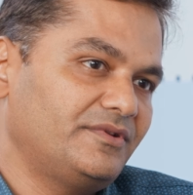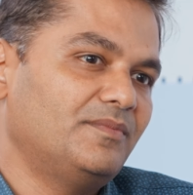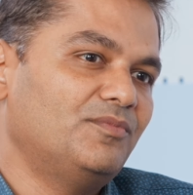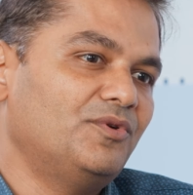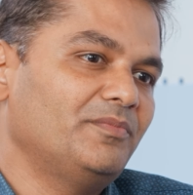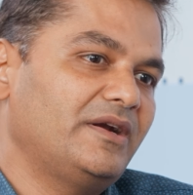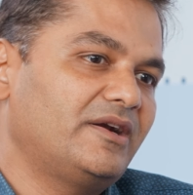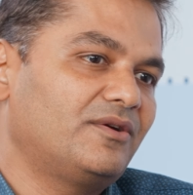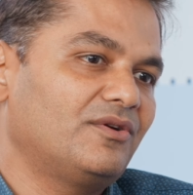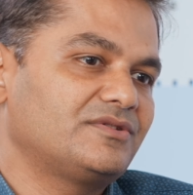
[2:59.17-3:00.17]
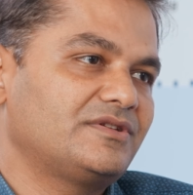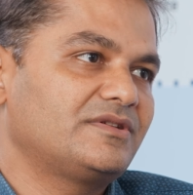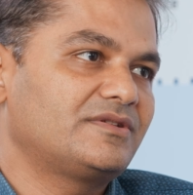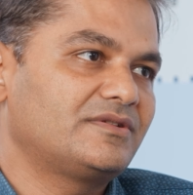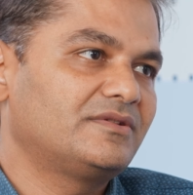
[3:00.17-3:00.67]
The moment it
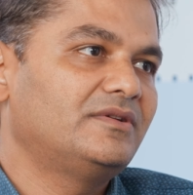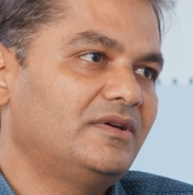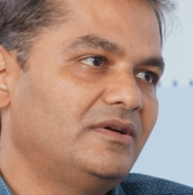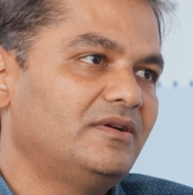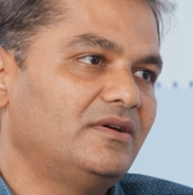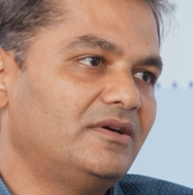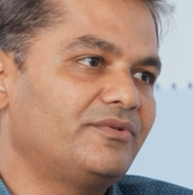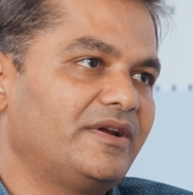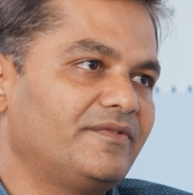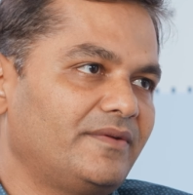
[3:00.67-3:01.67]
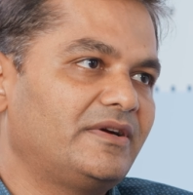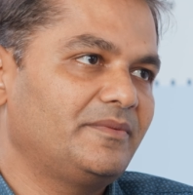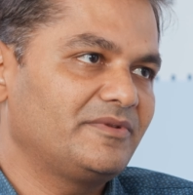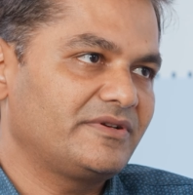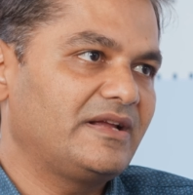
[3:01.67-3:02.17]
crosses
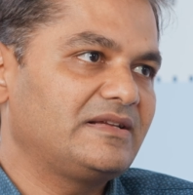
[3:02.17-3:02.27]
25-30%,